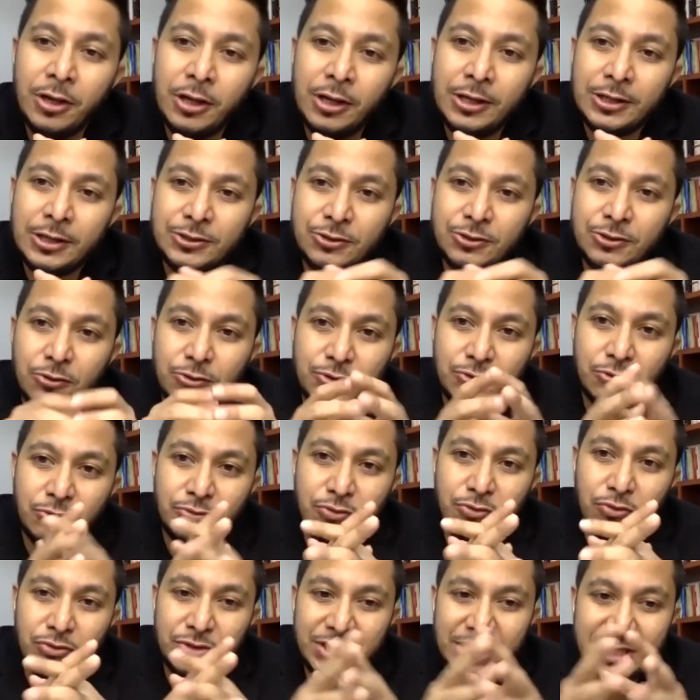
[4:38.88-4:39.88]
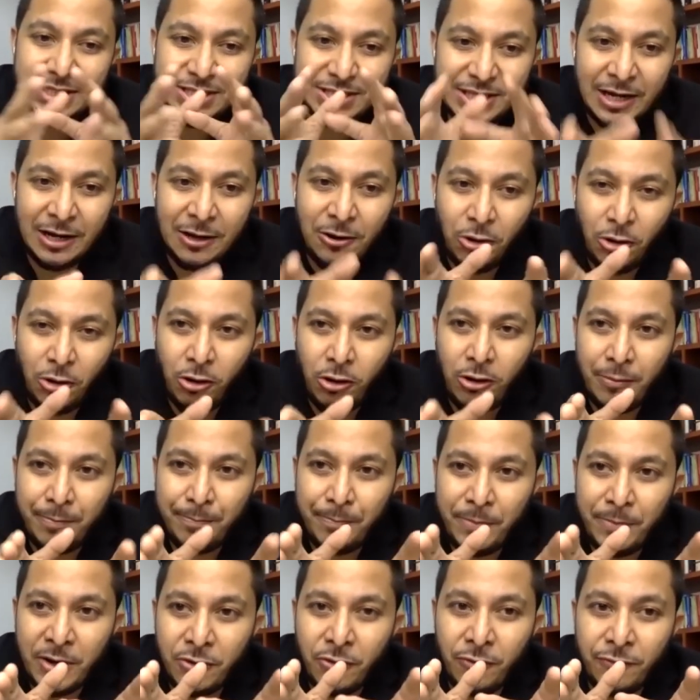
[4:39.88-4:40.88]
So these are all
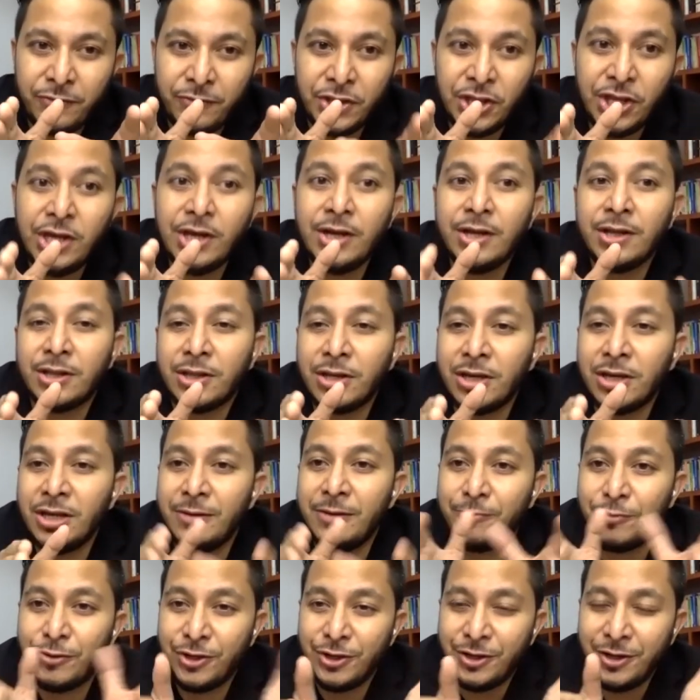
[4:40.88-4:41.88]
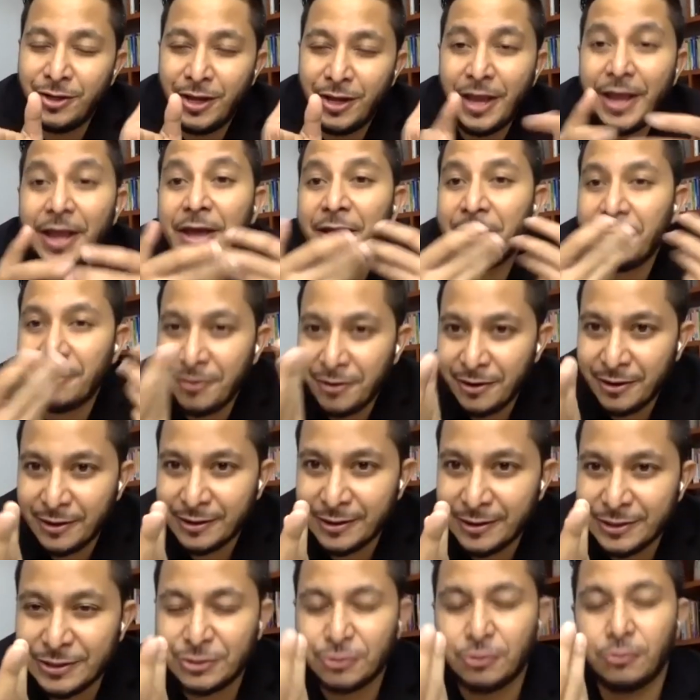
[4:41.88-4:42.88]
part of tier 3 punya area.
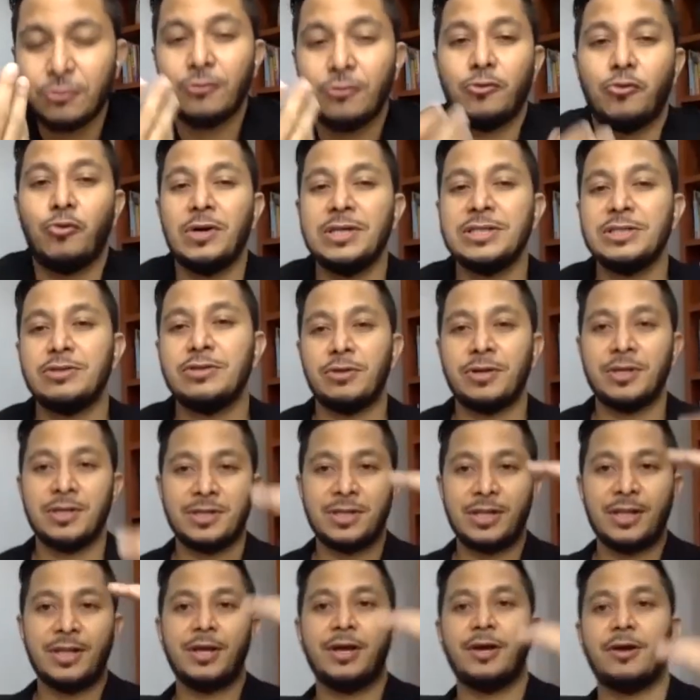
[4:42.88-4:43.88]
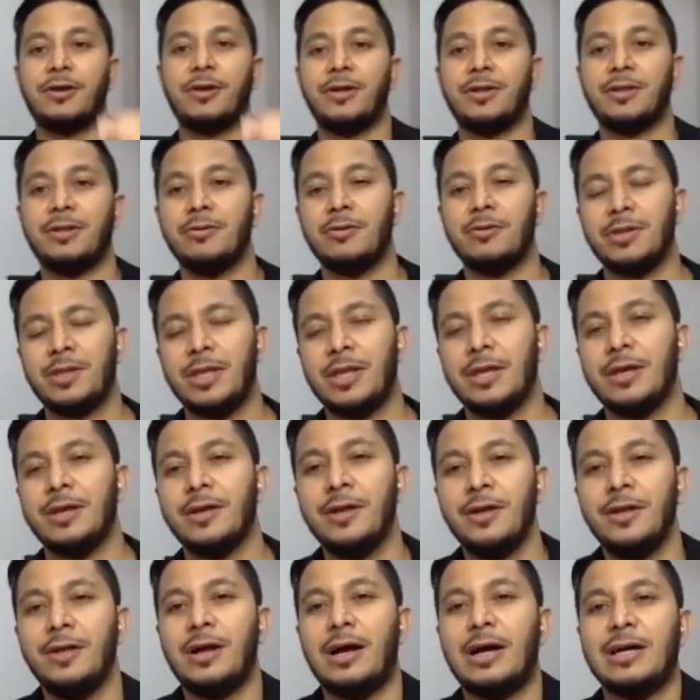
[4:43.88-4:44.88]
So once you understand the characteristic,
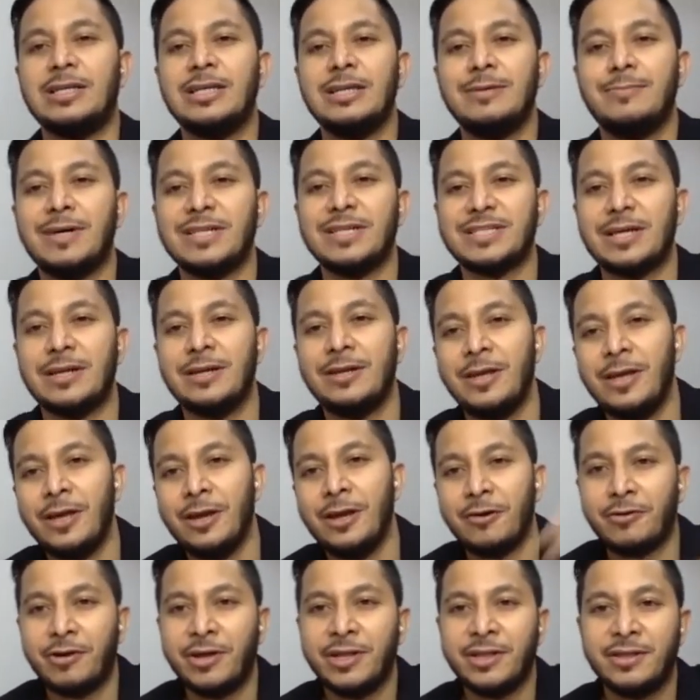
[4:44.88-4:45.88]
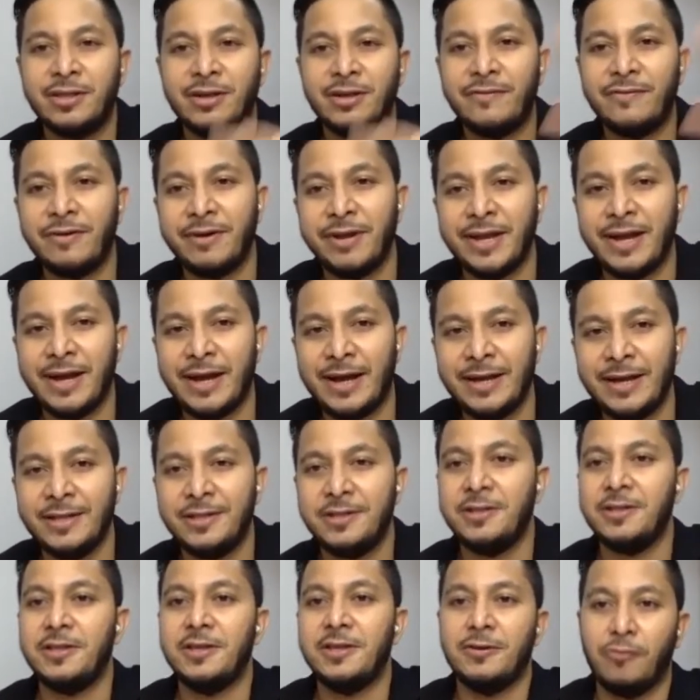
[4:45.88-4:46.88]
ada masalah rental very high,
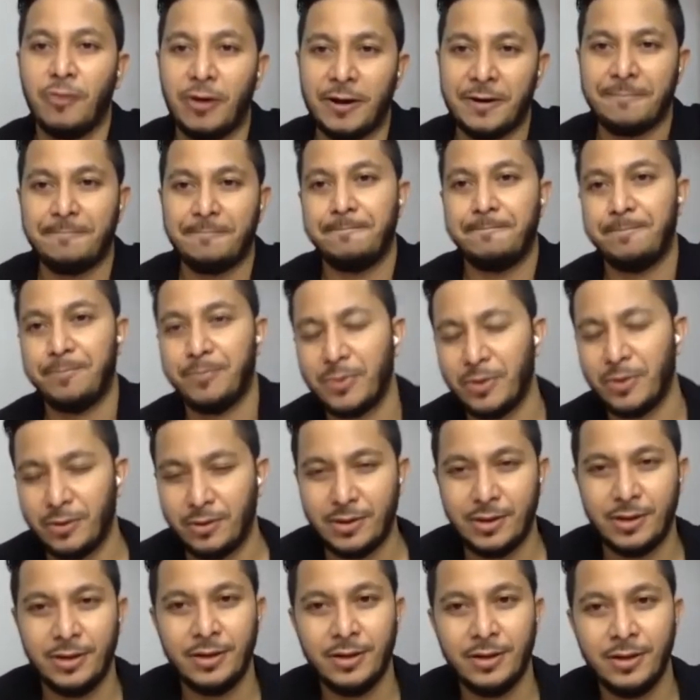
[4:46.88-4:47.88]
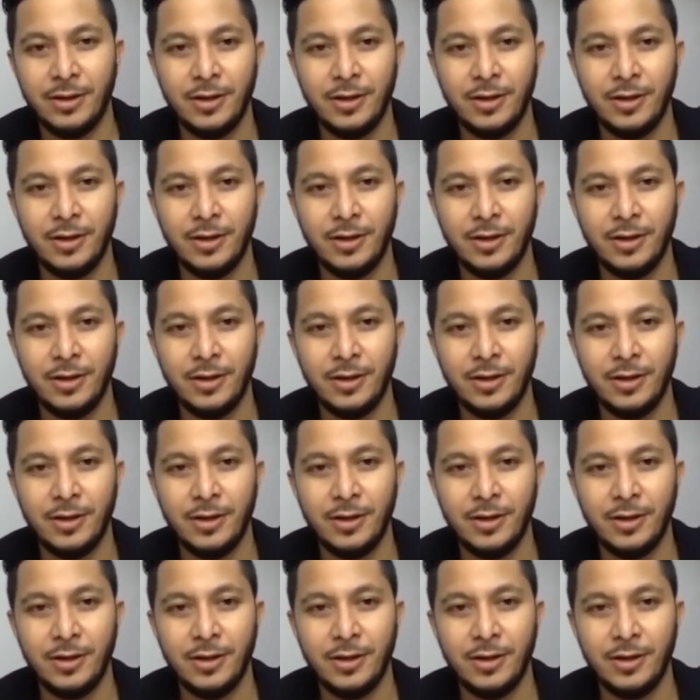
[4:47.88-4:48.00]
tier 1. Okay.